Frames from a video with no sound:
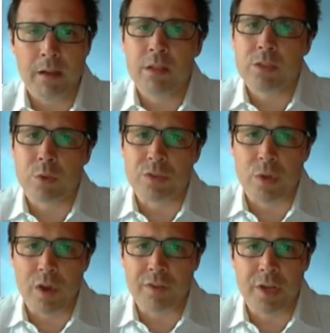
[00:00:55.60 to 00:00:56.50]
It's
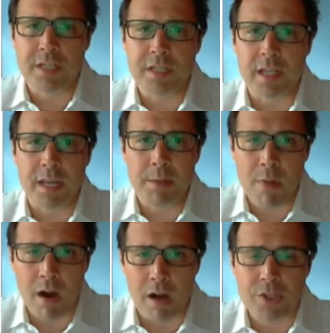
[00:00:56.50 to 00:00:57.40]
also worth noting that in
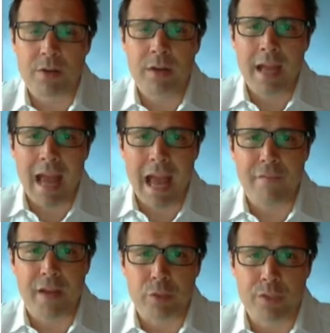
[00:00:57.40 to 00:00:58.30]
March,
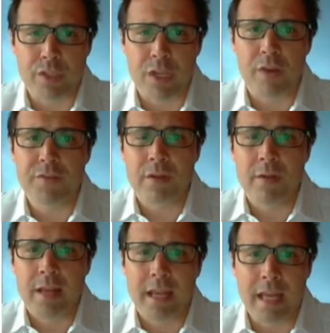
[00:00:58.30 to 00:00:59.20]
FX reserves
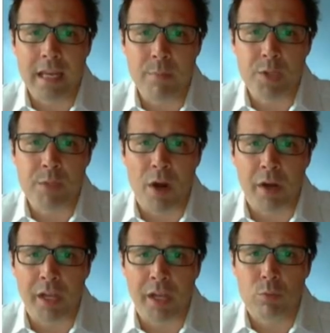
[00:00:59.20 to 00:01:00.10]
in emerging
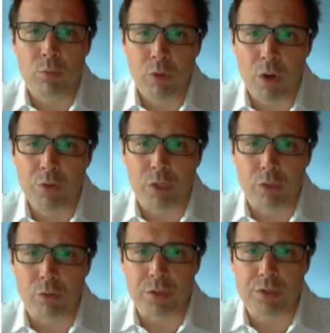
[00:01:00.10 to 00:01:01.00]
markets rose
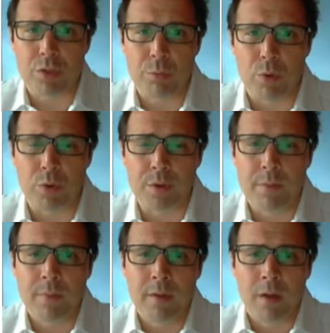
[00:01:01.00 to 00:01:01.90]
across the board
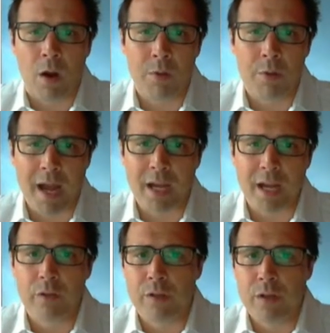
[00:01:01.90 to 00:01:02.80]
on the
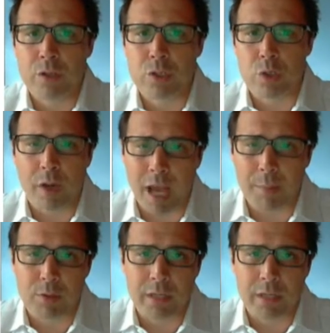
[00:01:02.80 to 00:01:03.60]
back of stronger capital